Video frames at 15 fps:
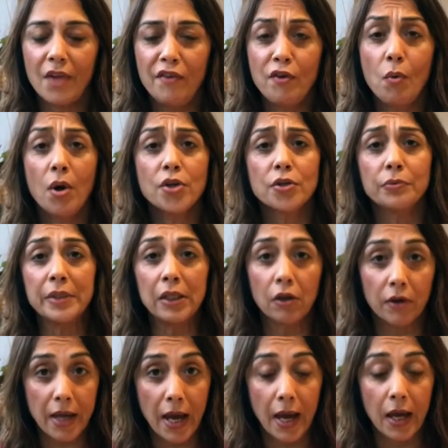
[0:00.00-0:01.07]
If you want to
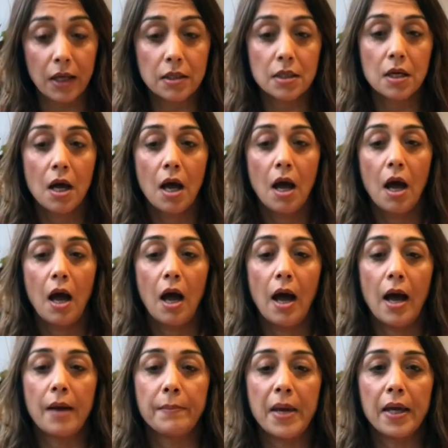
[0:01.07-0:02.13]
relocate
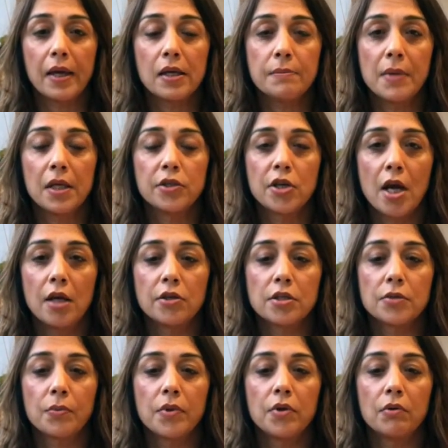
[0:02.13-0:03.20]
and make any big
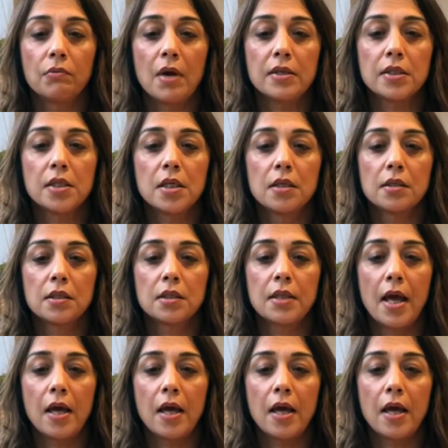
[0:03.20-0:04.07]
changes with your residence,